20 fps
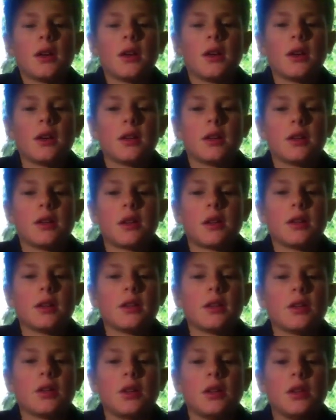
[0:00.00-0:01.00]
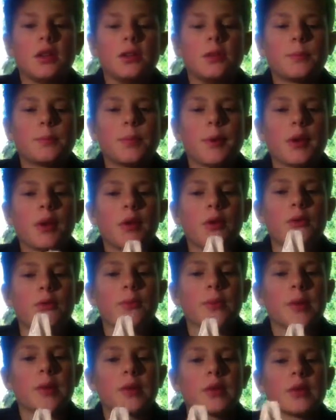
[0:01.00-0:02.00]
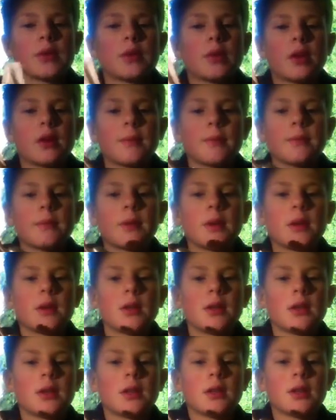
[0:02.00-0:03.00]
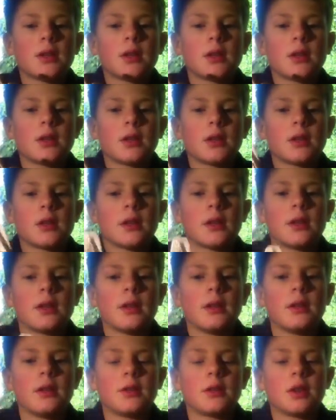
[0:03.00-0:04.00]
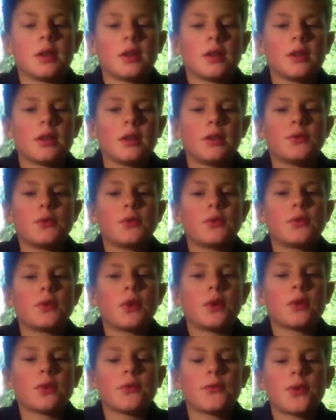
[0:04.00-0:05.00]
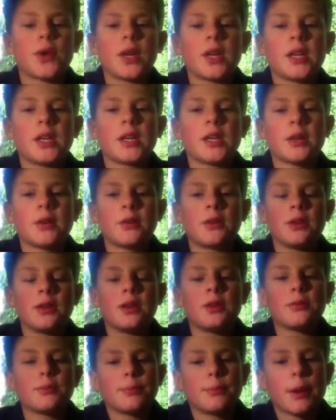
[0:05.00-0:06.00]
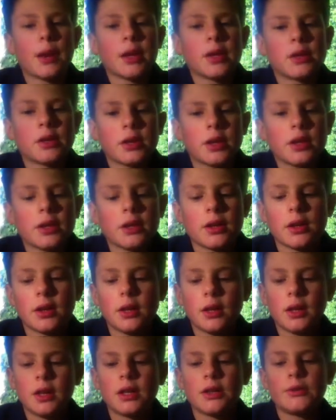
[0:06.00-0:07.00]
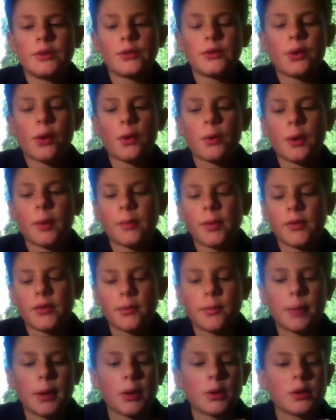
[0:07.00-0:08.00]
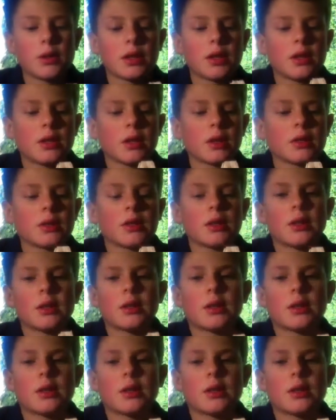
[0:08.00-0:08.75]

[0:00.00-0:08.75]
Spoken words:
I tend to use both most of the time. Okay, these are, if you've got a face shield, even better. If you've got one with a built-in dust